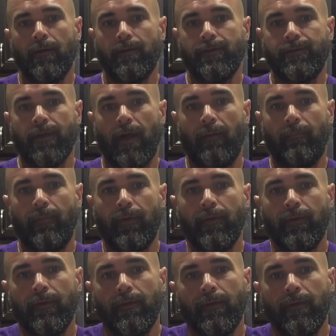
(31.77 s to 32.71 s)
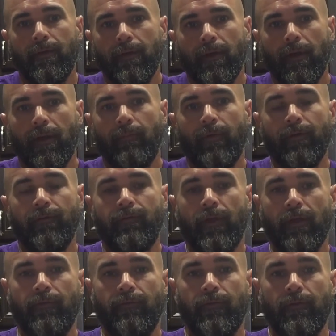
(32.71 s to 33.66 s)
Shop in Liberty
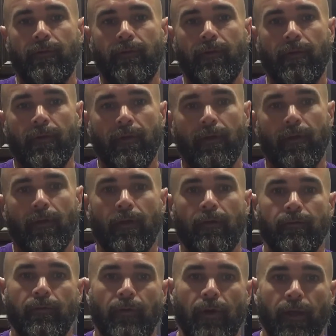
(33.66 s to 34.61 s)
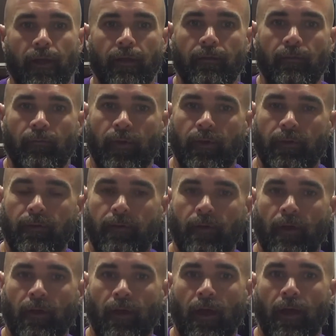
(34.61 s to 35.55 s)
Station. So I went
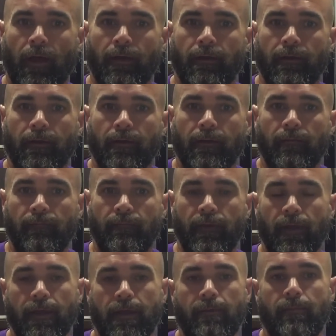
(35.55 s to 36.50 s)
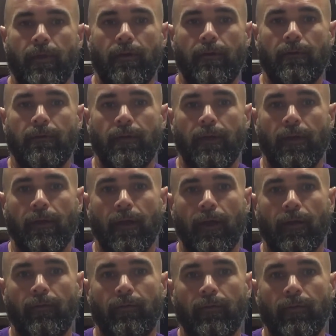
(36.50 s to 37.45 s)
online via email and
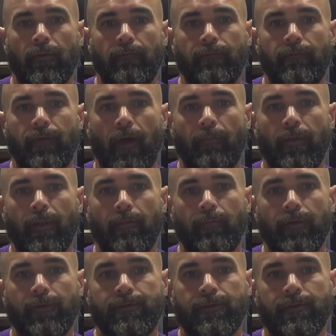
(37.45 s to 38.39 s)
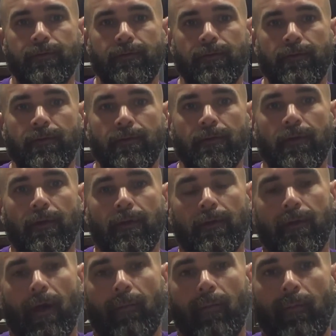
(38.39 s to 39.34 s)
got a hold of Tommy the Butcher,
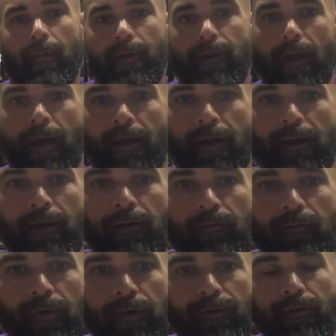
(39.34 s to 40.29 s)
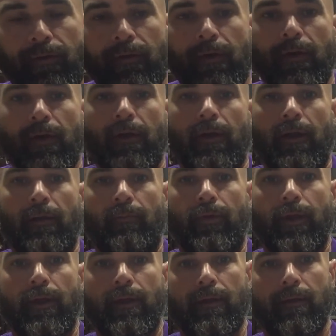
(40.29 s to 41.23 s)
Tommy Battaglia with
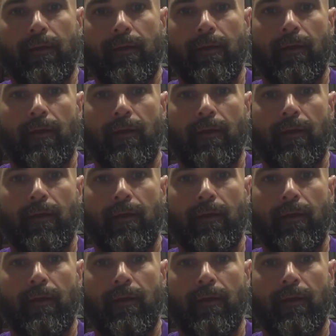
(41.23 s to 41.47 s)
Liberty.